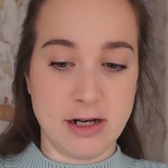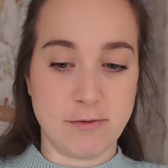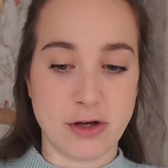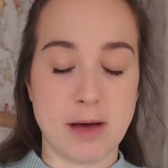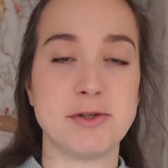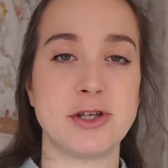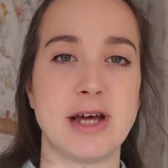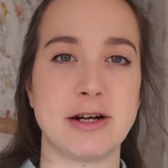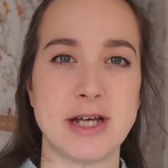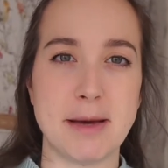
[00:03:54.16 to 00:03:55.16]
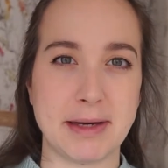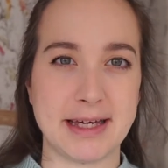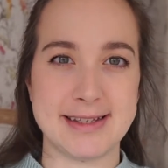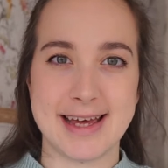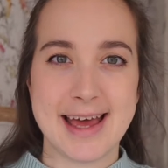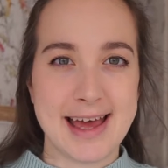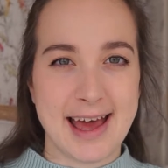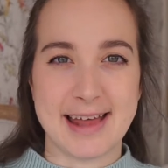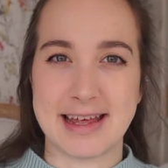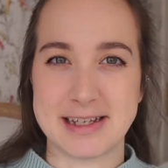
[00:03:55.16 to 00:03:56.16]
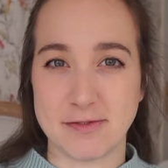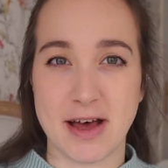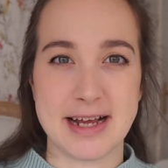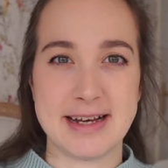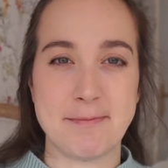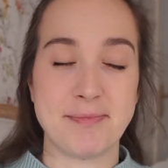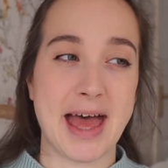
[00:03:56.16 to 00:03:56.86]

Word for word: kind of comes to their tummies, and that's fine.